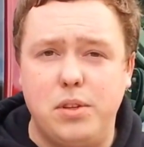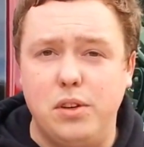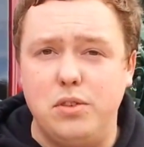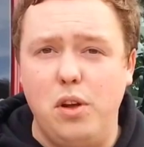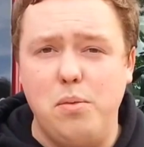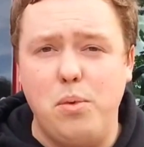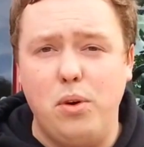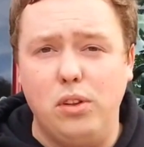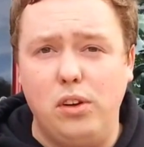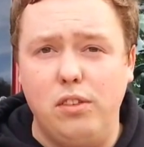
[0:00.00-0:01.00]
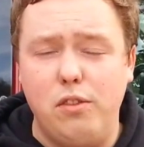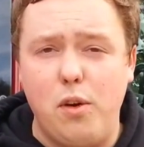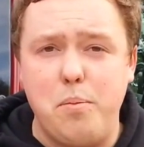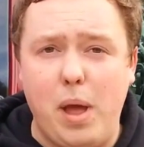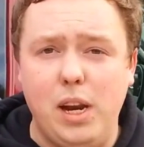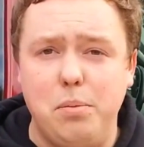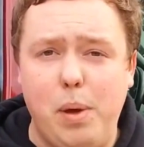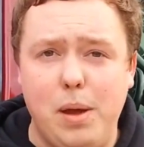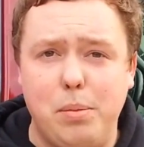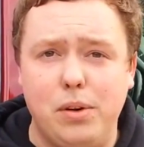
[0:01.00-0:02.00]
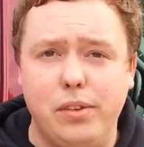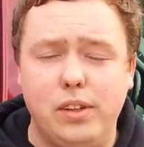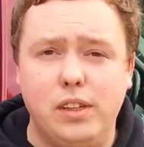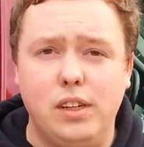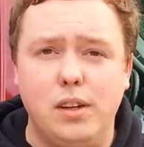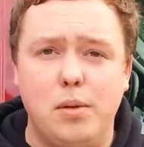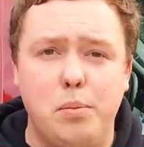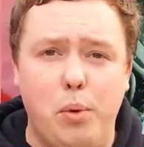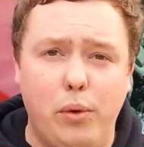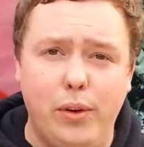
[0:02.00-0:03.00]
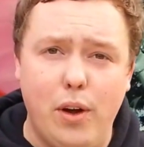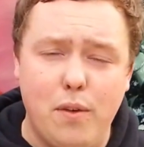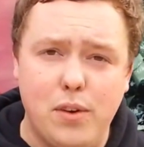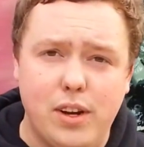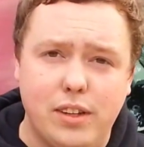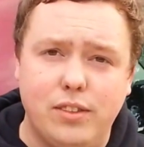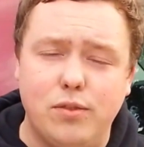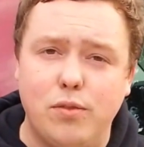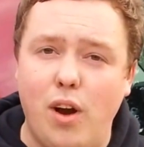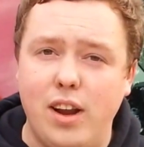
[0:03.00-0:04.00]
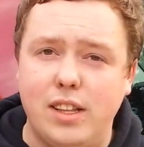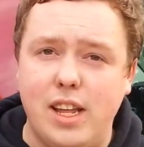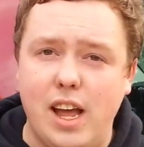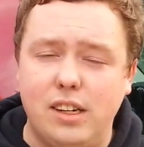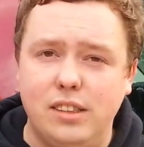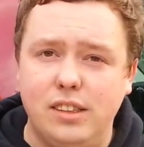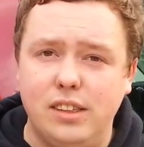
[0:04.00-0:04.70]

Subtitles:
There's no more looking for a pen and paper, pulling over to write it down,